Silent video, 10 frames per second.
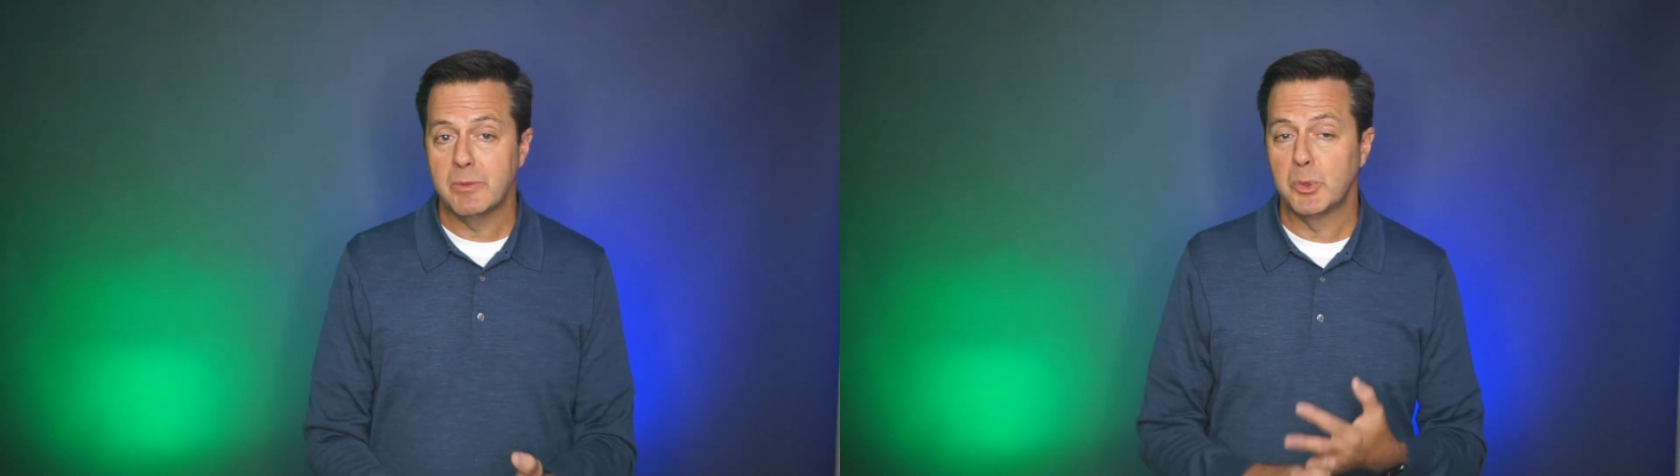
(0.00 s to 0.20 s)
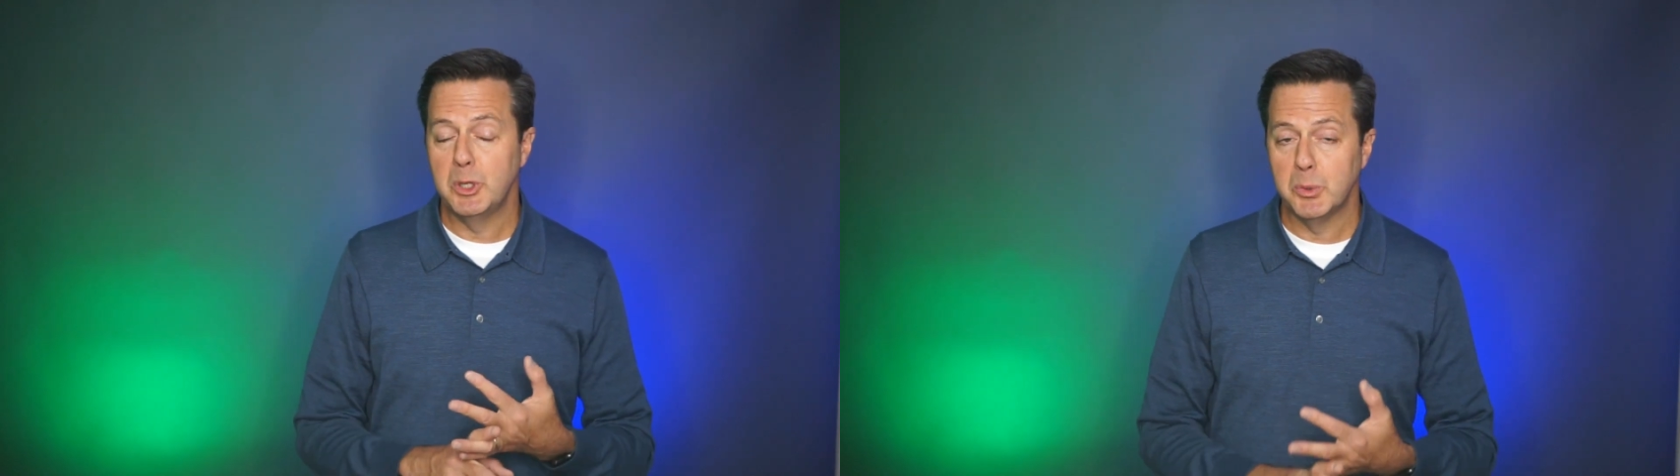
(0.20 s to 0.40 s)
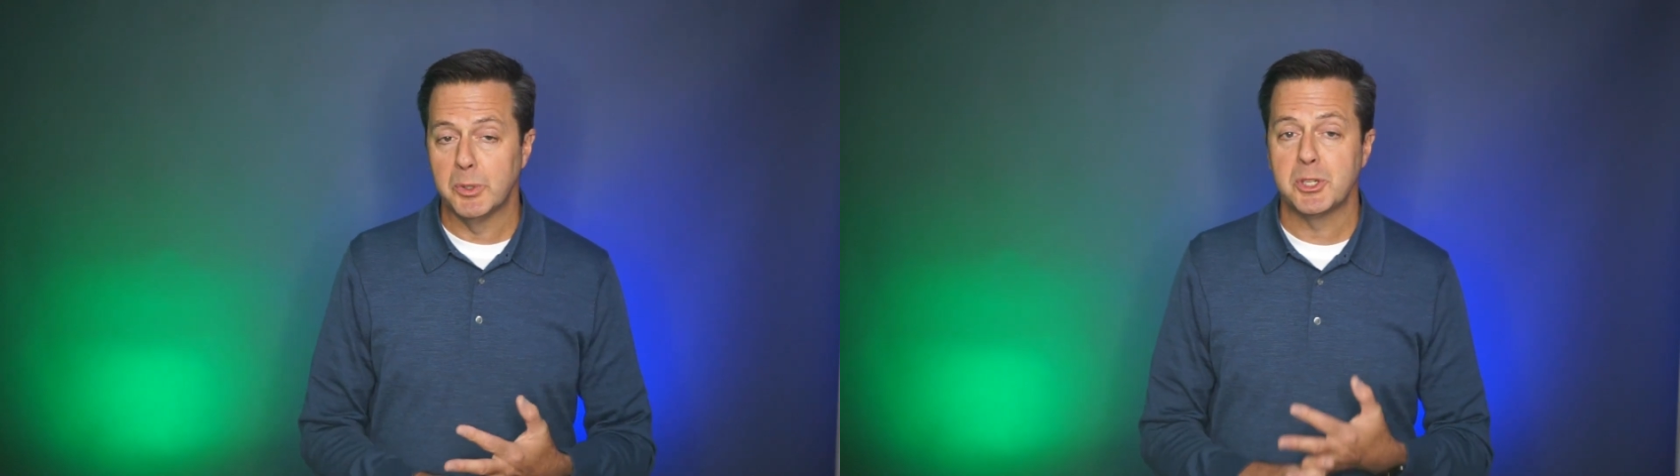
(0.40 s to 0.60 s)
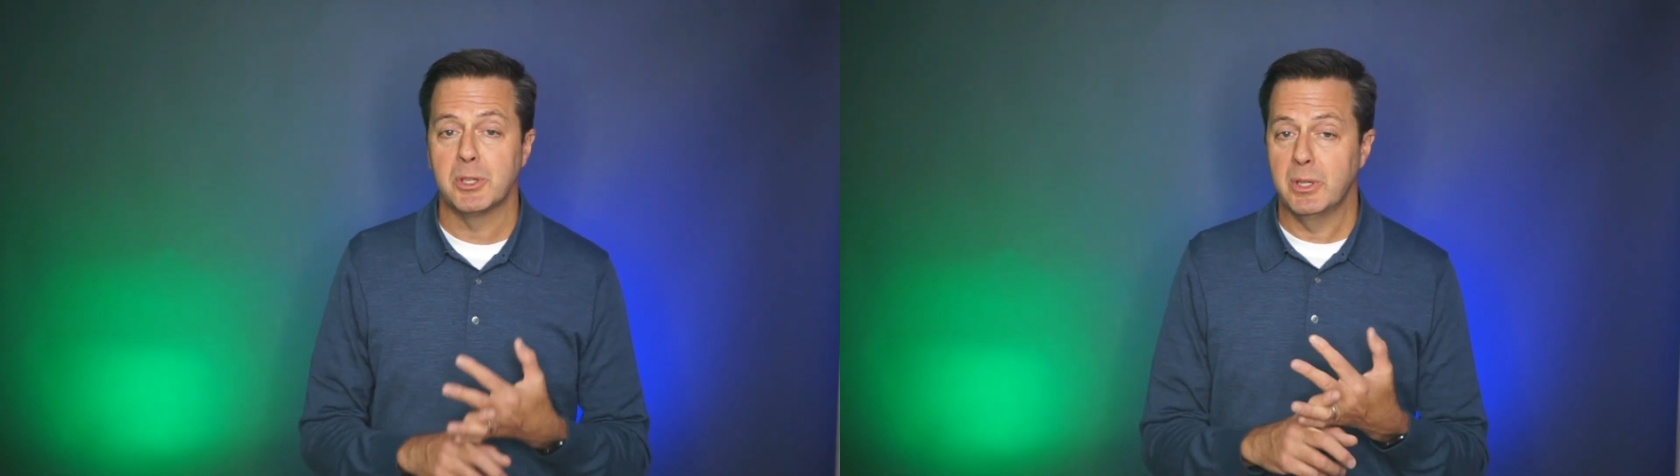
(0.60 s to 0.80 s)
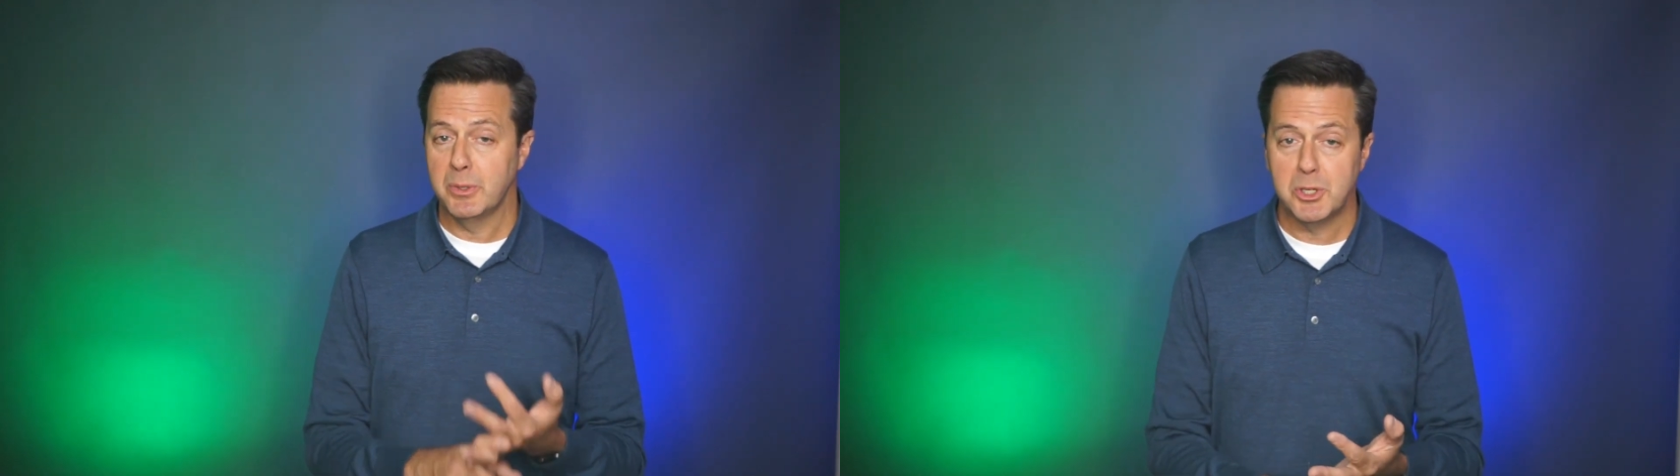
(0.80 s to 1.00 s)
the renewal
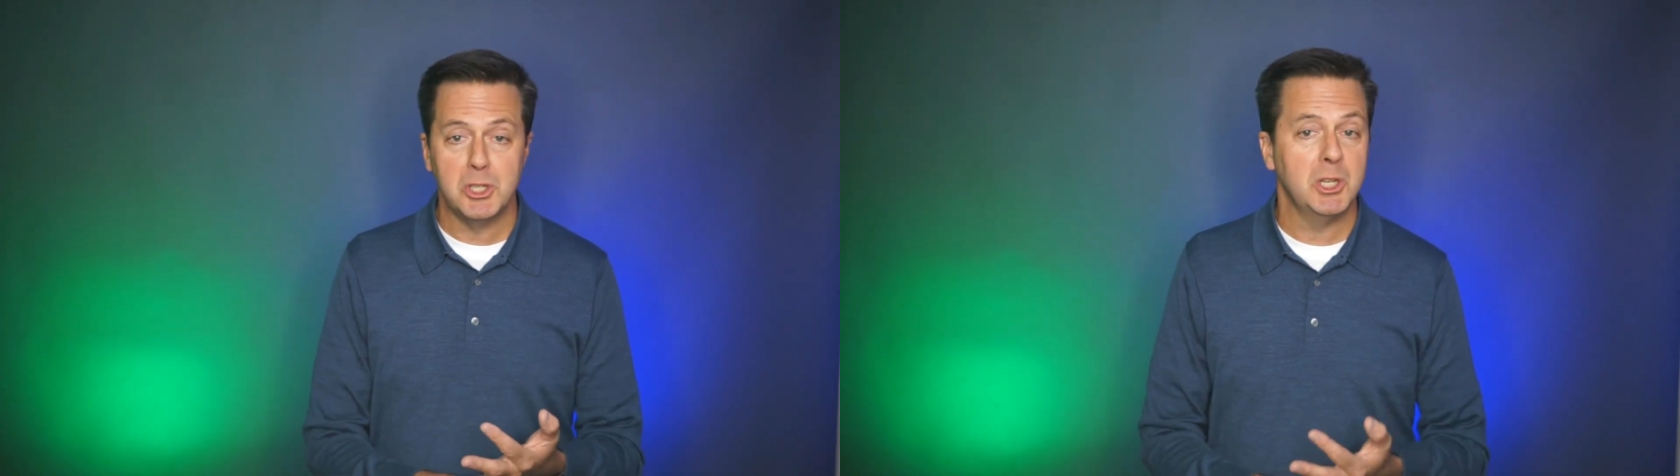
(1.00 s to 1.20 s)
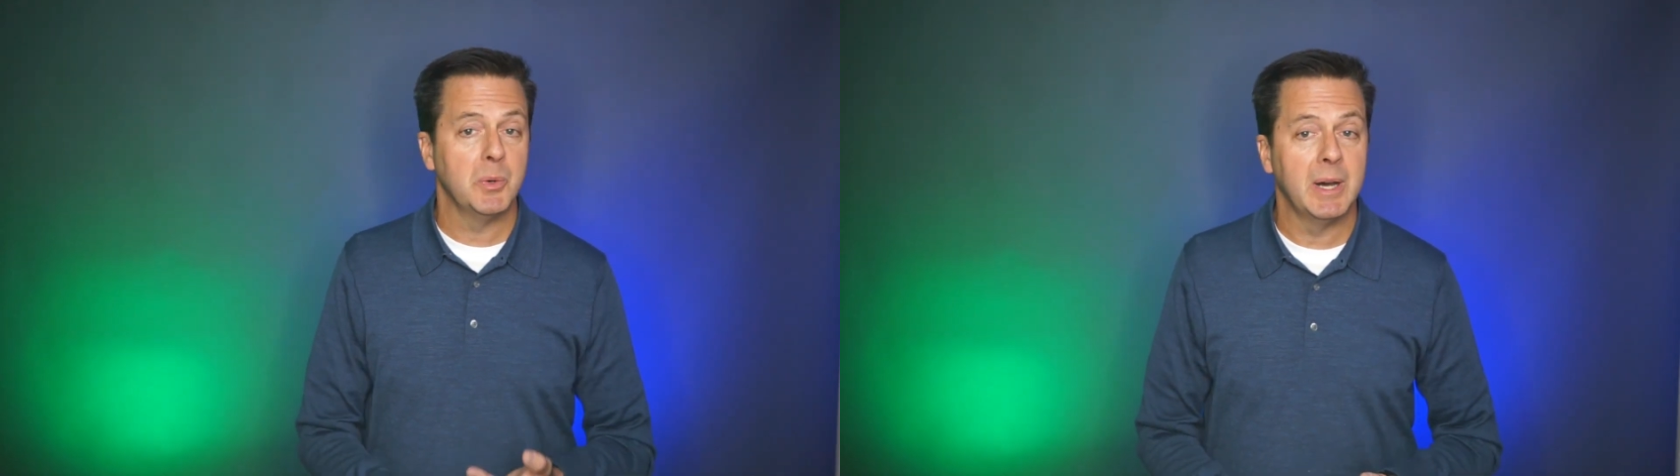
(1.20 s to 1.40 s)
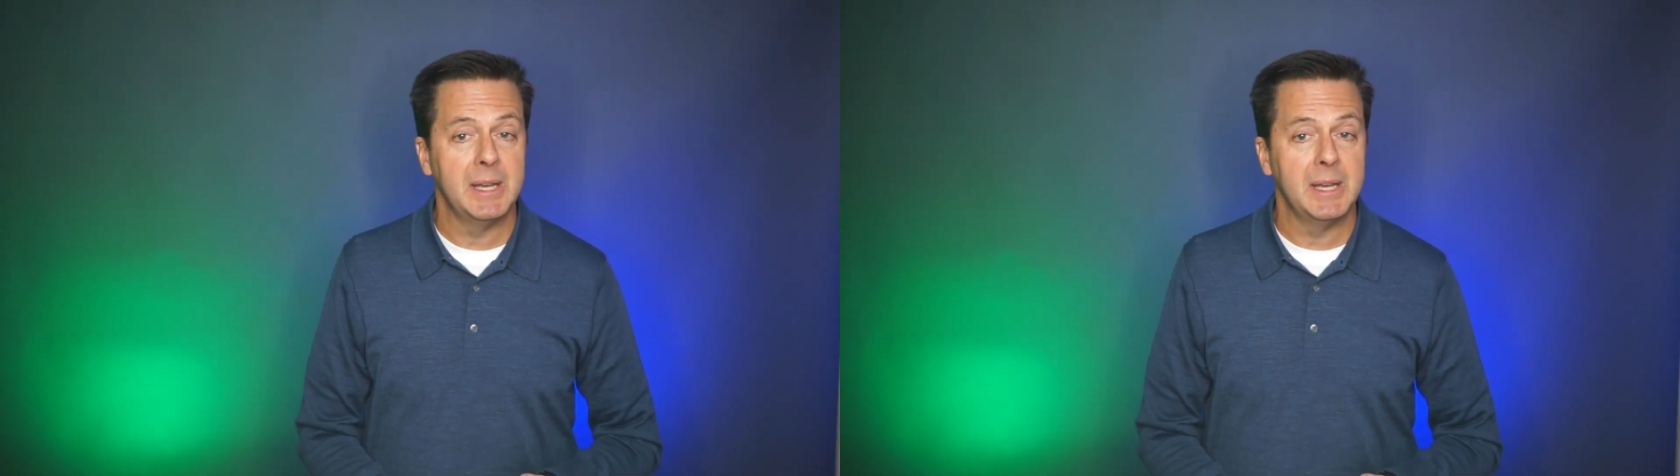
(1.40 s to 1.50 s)
so those C O